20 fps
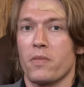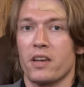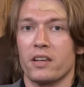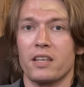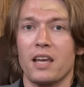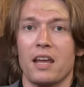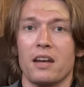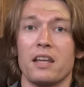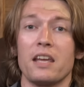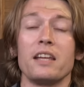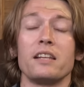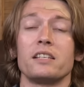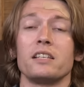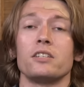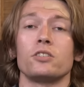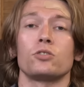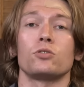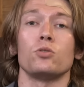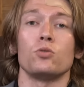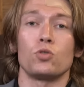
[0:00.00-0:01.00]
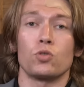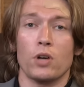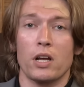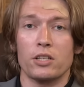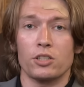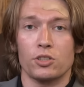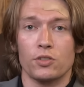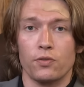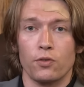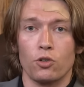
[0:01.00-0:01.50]
Again, it is to
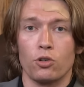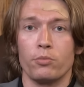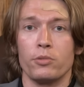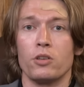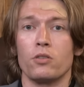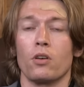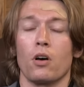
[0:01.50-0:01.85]
transform you.